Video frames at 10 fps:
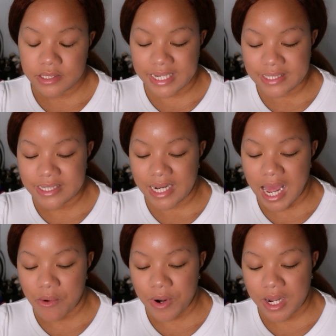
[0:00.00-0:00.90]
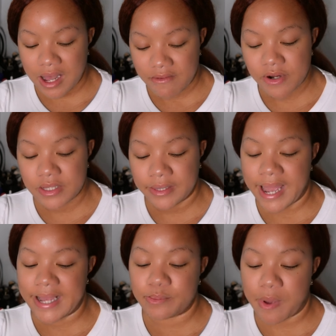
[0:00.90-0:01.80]
16 hour cover and
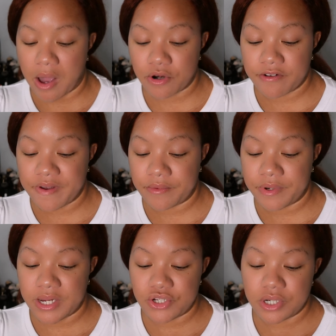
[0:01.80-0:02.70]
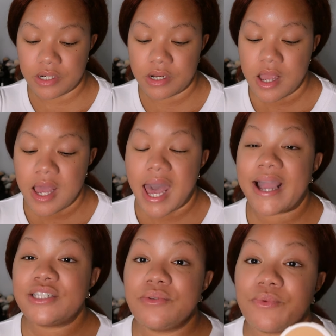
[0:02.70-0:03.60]
last powder foundation.
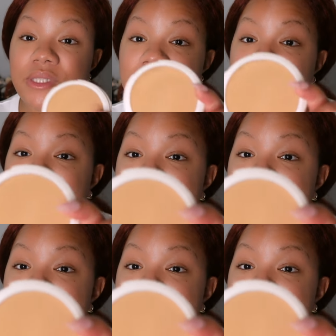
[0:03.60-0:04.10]
I actually really love